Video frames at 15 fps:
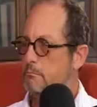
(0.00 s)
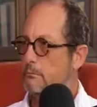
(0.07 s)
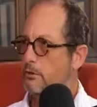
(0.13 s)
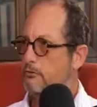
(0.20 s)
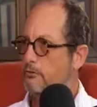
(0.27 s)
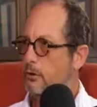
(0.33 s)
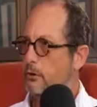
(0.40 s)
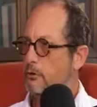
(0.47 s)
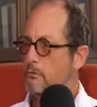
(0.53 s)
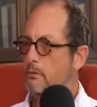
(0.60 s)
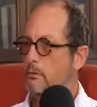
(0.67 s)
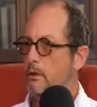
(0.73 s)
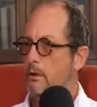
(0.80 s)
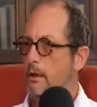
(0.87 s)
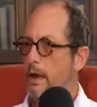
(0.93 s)
So,
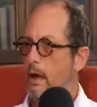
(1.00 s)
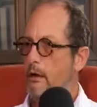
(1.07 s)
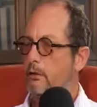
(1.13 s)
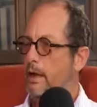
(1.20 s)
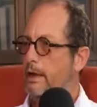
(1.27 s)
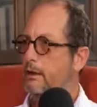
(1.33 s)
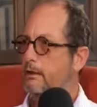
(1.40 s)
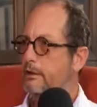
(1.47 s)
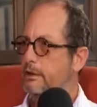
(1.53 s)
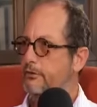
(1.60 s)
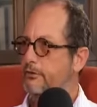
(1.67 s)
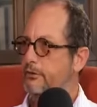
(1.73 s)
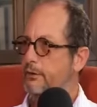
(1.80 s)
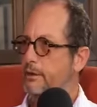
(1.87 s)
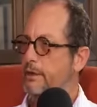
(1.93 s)
how likely
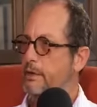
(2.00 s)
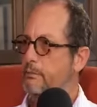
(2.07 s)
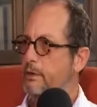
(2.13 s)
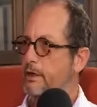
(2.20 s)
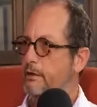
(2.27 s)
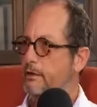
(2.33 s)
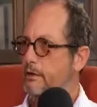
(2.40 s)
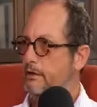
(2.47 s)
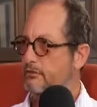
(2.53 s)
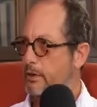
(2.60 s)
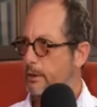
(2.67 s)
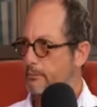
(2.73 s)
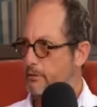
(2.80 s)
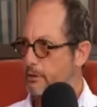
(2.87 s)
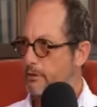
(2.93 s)
is it that they made an
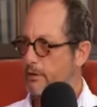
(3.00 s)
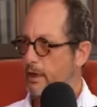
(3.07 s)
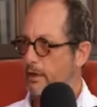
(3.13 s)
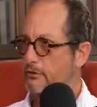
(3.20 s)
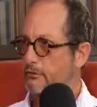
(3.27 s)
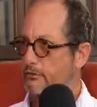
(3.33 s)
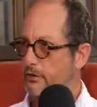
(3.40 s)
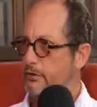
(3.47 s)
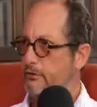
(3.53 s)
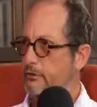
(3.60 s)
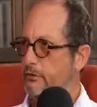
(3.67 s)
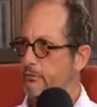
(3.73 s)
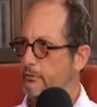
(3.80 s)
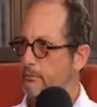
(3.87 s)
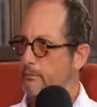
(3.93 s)
exception in the case of
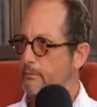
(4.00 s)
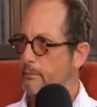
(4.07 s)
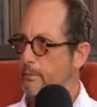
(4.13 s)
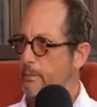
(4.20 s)
Jesus? There